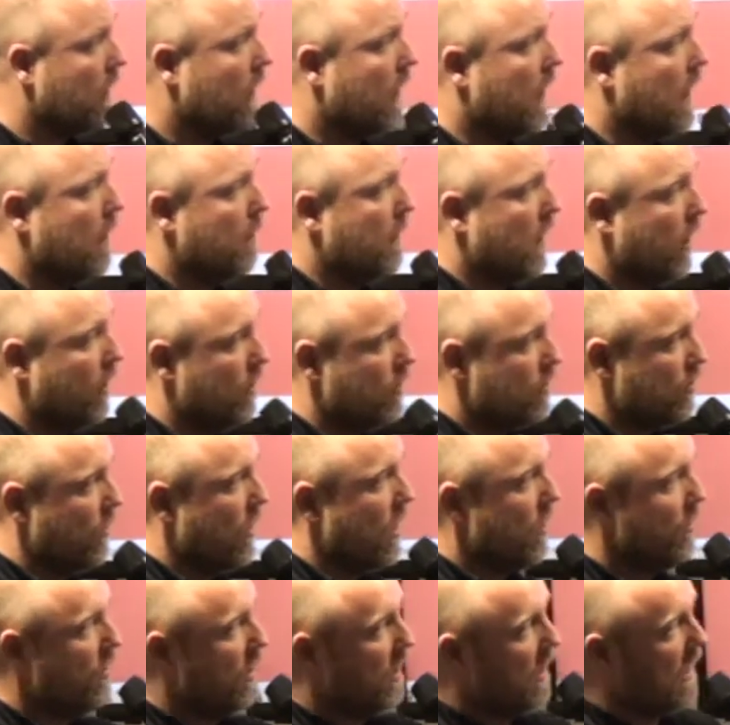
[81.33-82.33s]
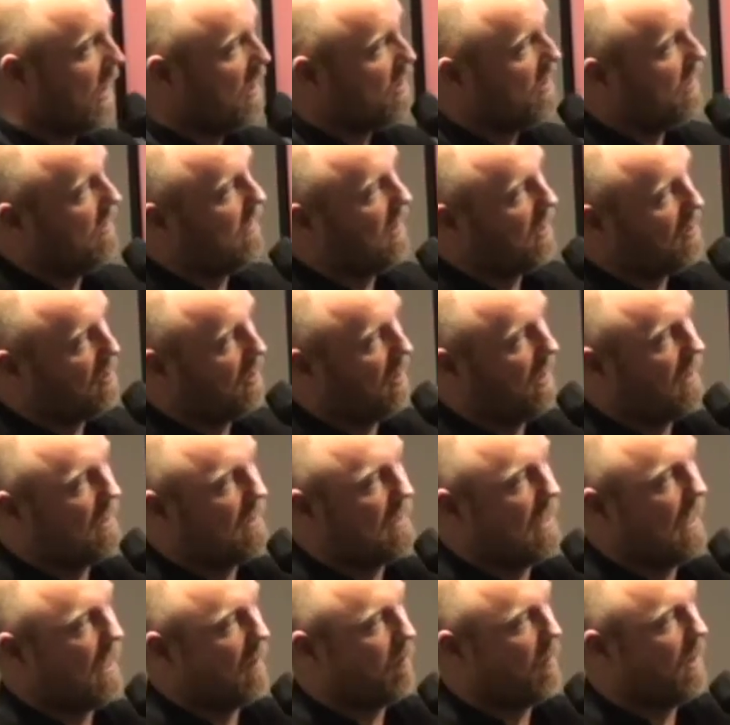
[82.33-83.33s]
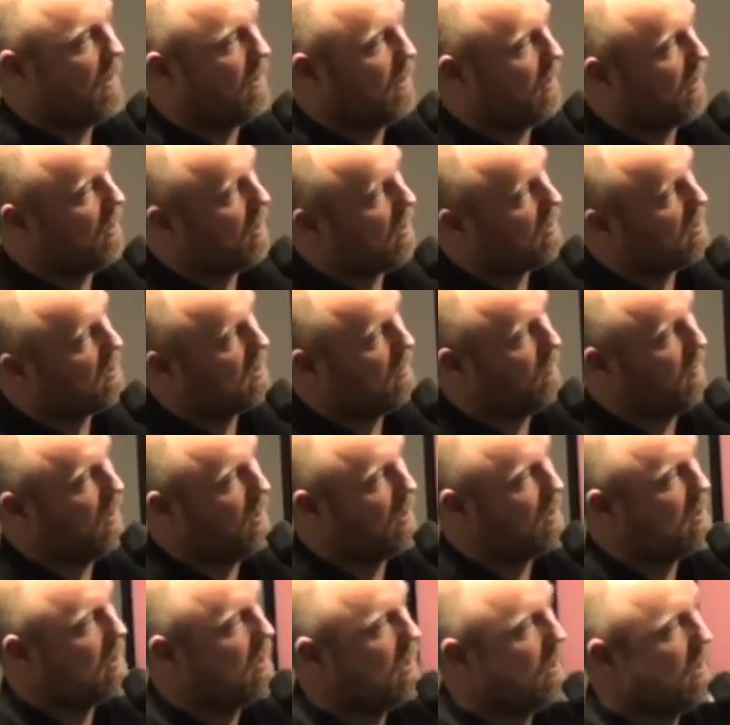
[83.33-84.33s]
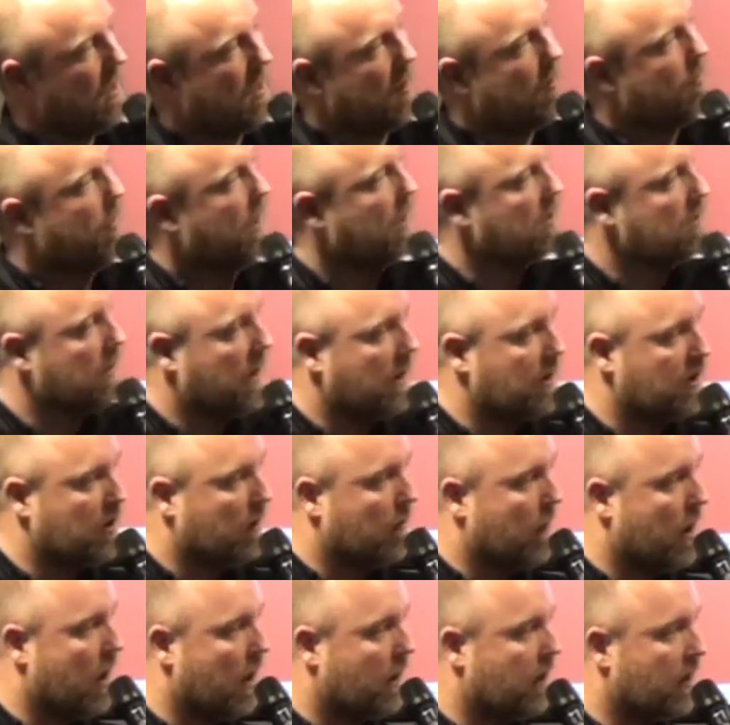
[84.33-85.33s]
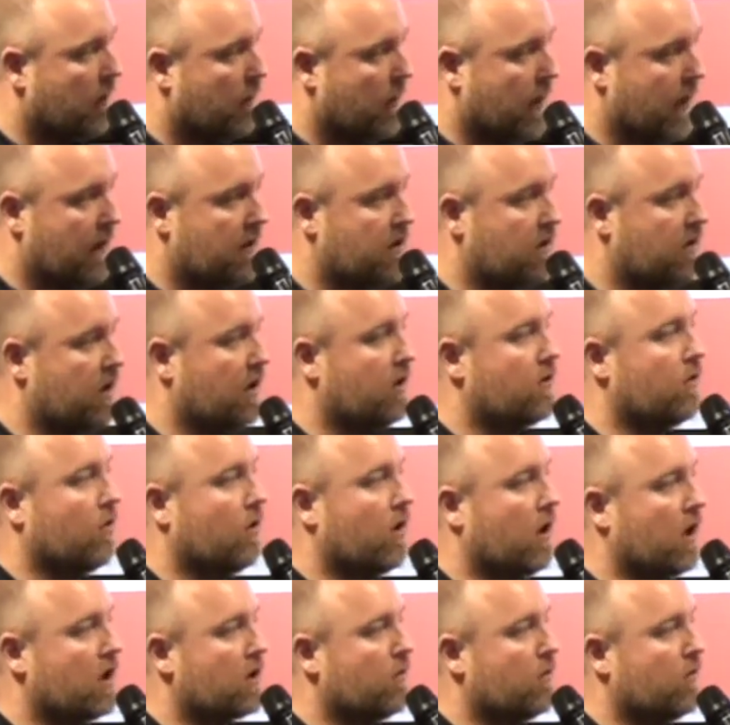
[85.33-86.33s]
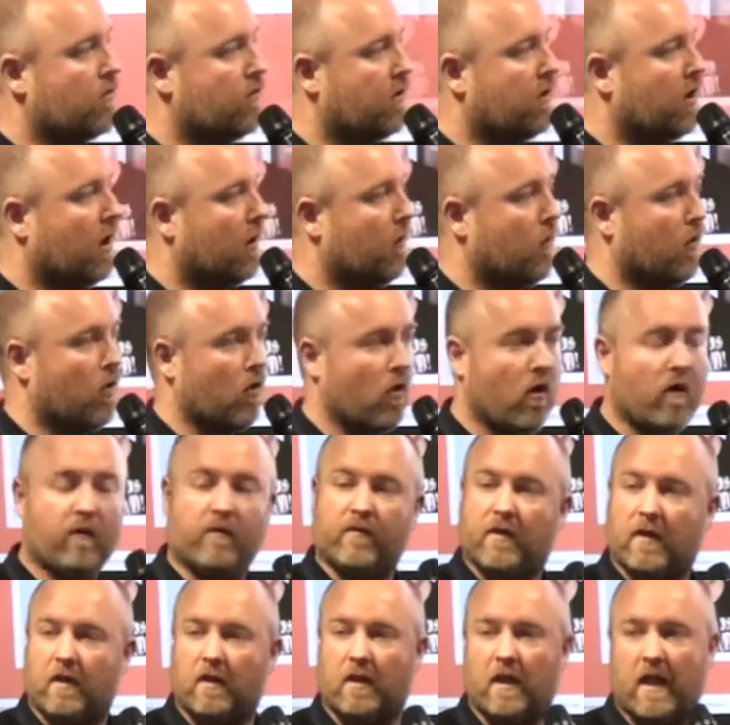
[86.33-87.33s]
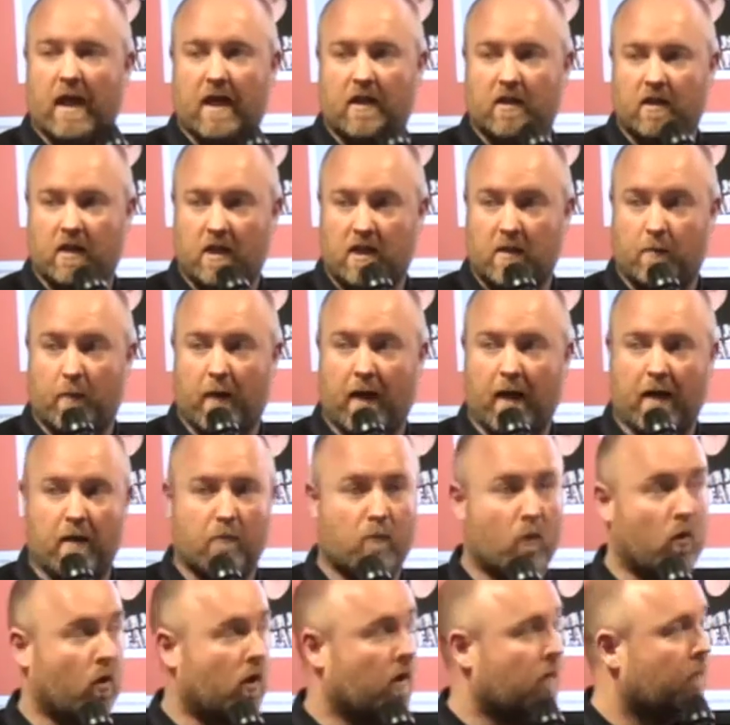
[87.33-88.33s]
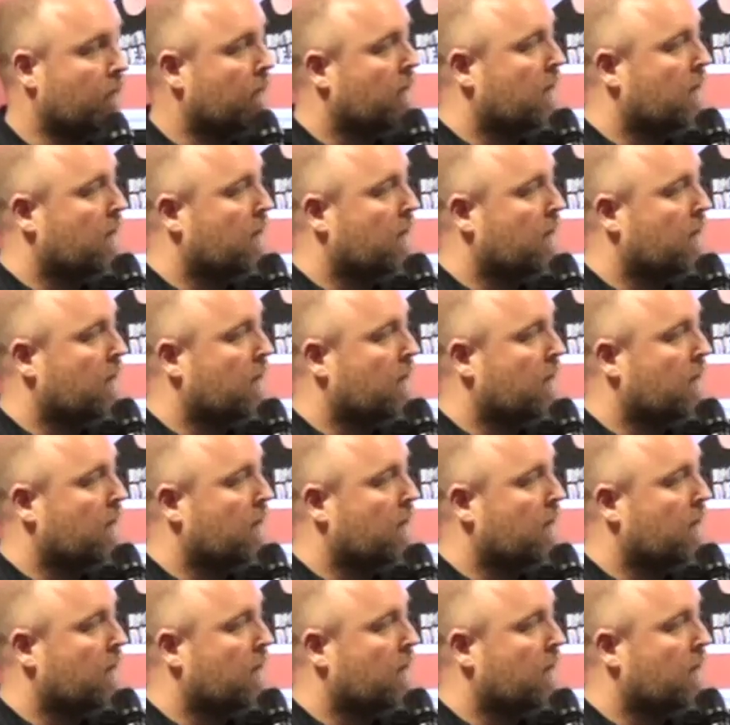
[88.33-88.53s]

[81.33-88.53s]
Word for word: Um, how, so how you can actually digitally segment your customers, personalise your market messages so customers return more often and actually spend more.